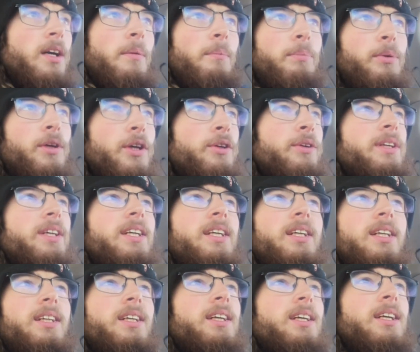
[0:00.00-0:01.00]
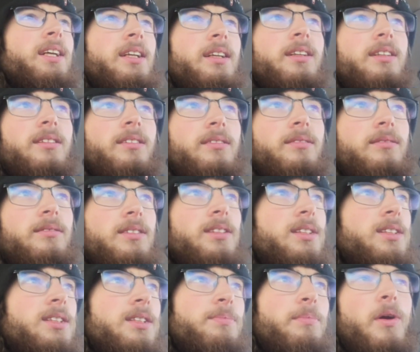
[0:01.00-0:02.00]
pruning and
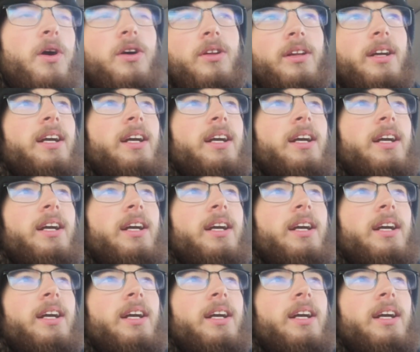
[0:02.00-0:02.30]
small